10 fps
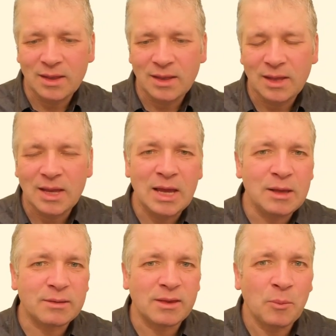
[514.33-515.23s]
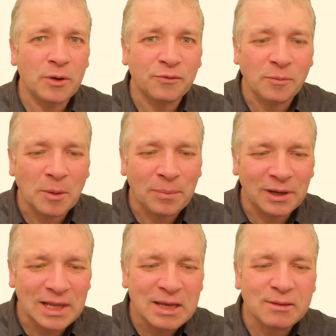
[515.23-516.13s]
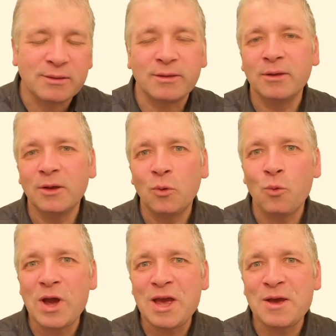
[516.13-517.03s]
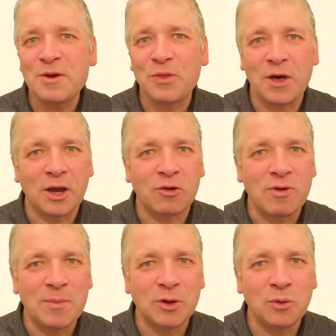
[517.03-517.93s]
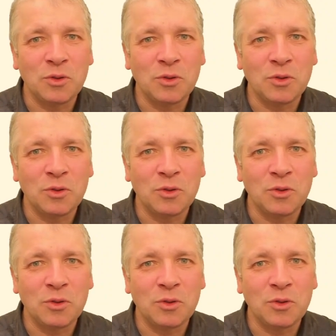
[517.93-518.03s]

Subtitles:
Here's someone from the police with a criminal.